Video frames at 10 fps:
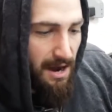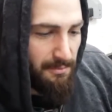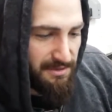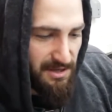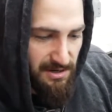
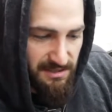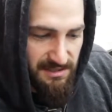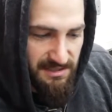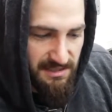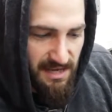With
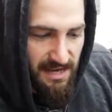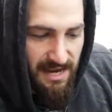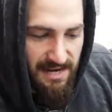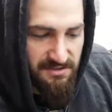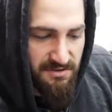those
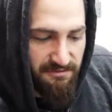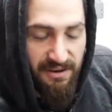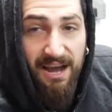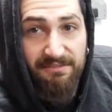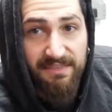extra
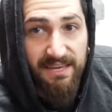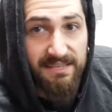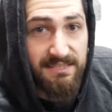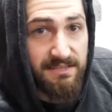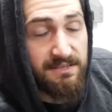5
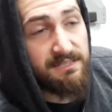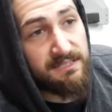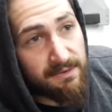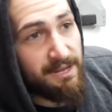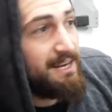things,
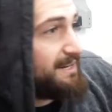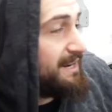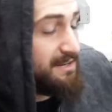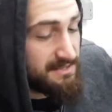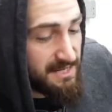because I'm adding it
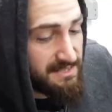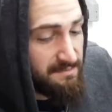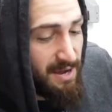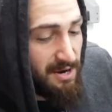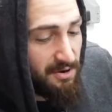in because I did
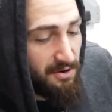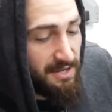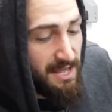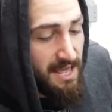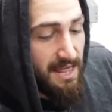the powder coating,
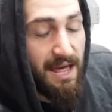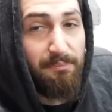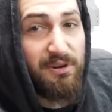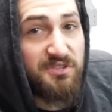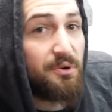that
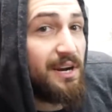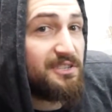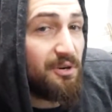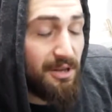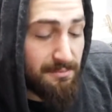brings your grand
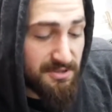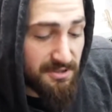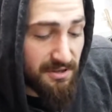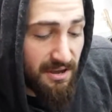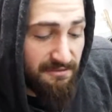total up
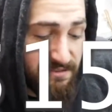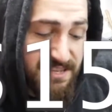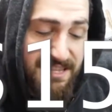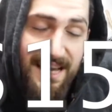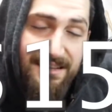to
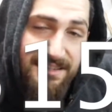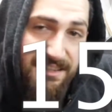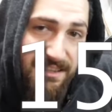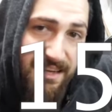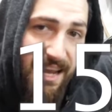
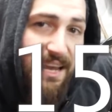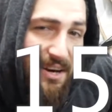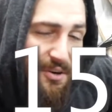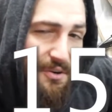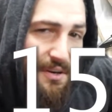
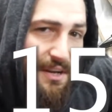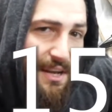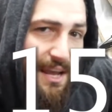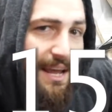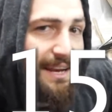
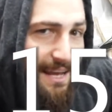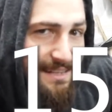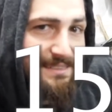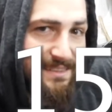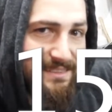
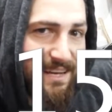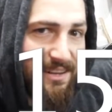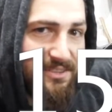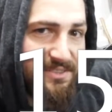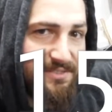
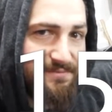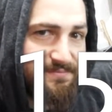$15,896.